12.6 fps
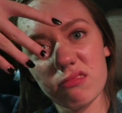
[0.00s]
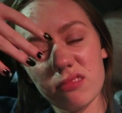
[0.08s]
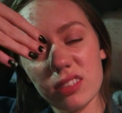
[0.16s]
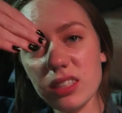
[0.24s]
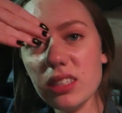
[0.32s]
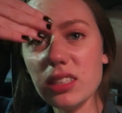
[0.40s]

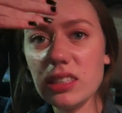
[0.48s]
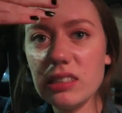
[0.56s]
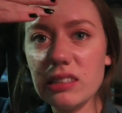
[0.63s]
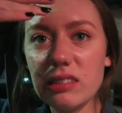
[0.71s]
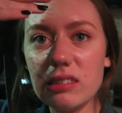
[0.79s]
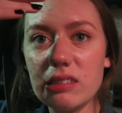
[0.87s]
we...
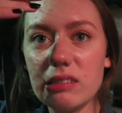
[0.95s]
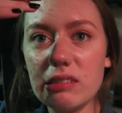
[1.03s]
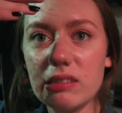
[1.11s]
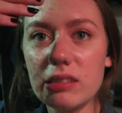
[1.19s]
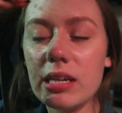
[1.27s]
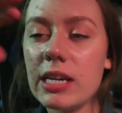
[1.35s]

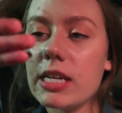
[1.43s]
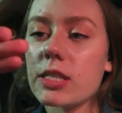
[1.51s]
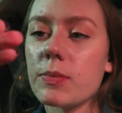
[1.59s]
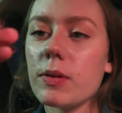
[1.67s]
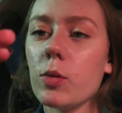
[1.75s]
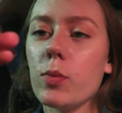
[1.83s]

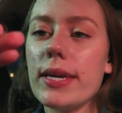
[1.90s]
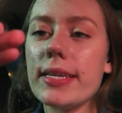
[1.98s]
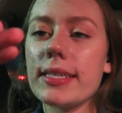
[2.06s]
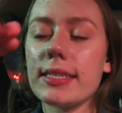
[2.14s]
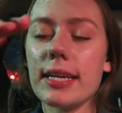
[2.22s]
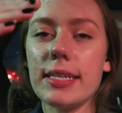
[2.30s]
It's been a week
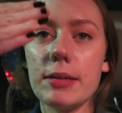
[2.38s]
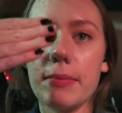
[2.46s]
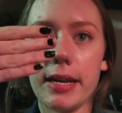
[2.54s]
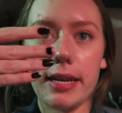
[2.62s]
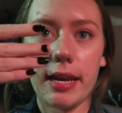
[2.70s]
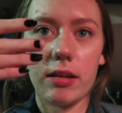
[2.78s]
since I did
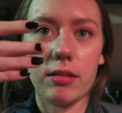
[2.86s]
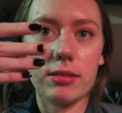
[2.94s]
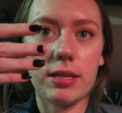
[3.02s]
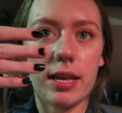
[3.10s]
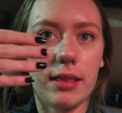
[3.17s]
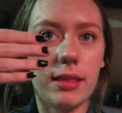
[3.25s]
my
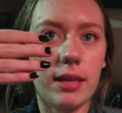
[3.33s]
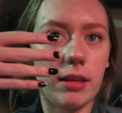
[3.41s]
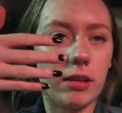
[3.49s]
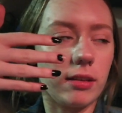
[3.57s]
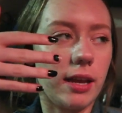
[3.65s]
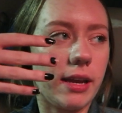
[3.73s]
nails and they
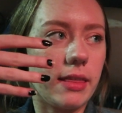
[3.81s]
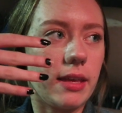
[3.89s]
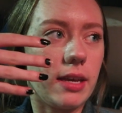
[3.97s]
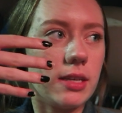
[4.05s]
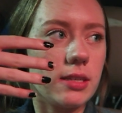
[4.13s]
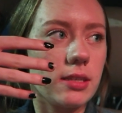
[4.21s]
look like
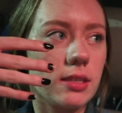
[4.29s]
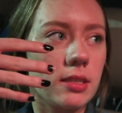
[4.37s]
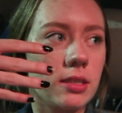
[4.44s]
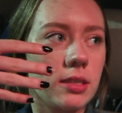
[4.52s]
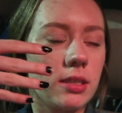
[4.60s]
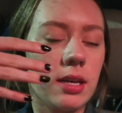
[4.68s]
this.
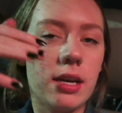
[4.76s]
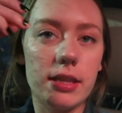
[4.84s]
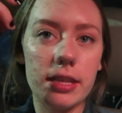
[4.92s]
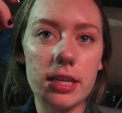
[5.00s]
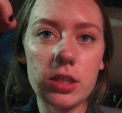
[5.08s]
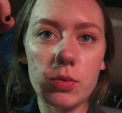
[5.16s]

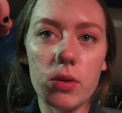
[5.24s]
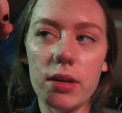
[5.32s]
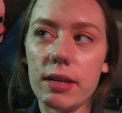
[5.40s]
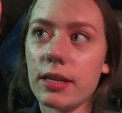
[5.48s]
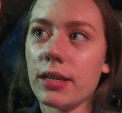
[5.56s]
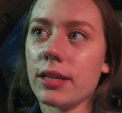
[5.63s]
This
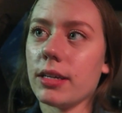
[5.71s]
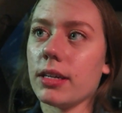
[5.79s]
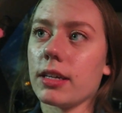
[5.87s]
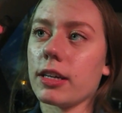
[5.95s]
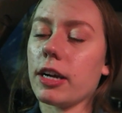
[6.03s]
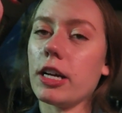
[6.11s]
one
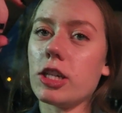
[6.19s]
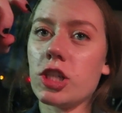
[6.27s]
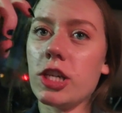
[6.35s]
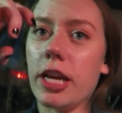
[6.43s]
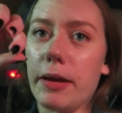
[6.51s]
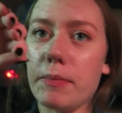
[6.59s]
got
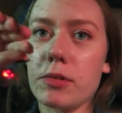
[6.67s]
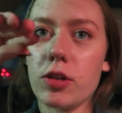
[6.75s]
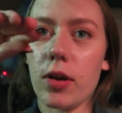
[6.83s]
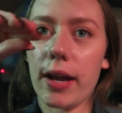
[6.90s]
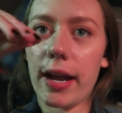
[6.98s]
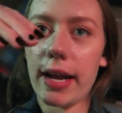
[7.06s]
chipped,
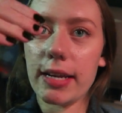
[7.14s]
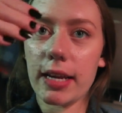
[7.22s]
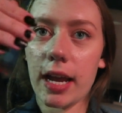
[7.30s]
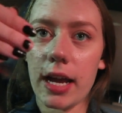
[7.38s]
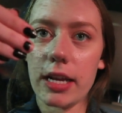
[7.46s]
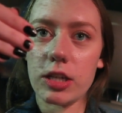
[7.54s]
so I had to
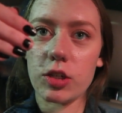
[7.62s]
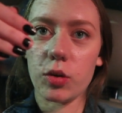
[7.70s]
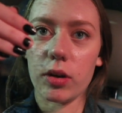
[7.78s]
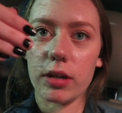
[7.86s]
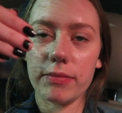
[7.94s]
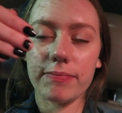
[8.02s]
cut it
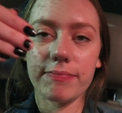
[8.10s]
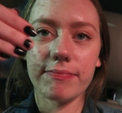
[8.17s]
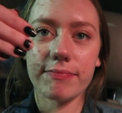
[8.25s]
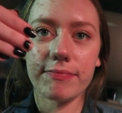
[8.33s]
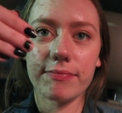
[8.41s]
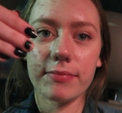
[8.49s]
short.
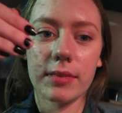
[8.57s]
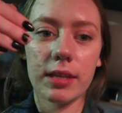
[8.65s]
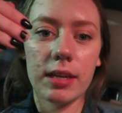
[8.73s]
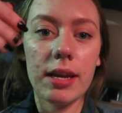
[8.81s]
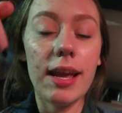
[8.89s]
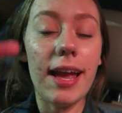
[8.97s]

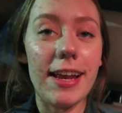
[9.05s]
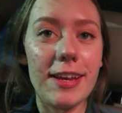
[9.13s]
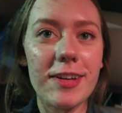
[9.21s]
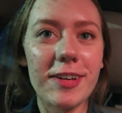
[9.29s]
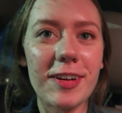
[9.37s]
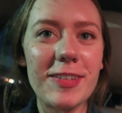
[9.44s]
And
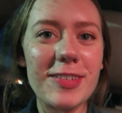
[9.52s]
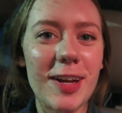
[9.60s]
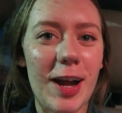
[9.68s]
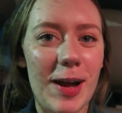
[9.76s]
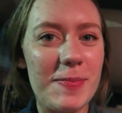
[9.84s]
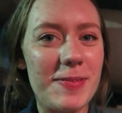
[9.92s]
here goes the
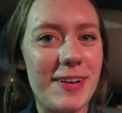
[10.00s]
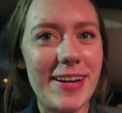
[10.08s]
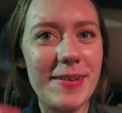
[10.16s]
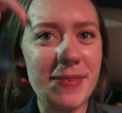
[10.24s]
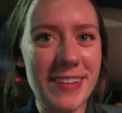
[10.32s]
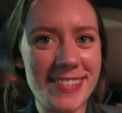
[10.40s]

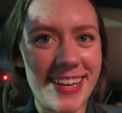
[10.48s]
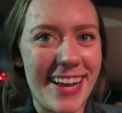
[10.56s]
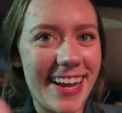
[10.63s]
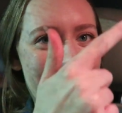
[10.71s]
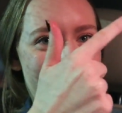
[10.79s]
copyrighted music.